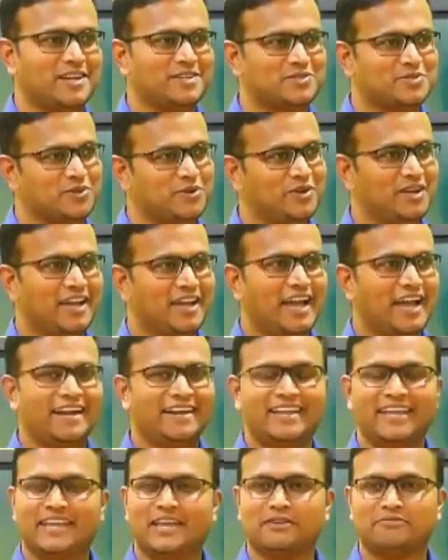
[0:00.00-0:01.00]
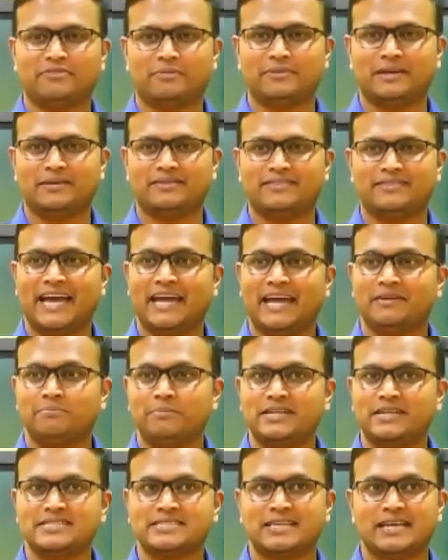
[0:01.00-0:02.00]
also and taking from the, that
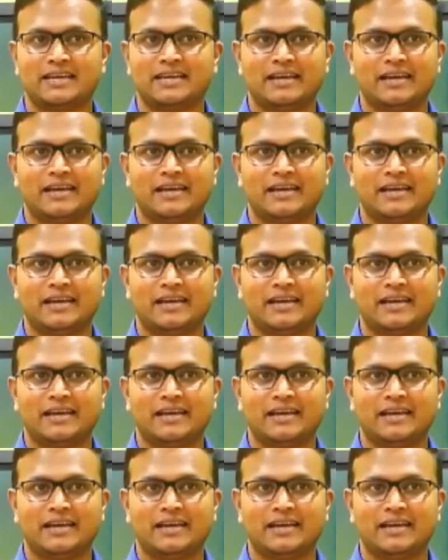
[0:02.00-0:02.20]
means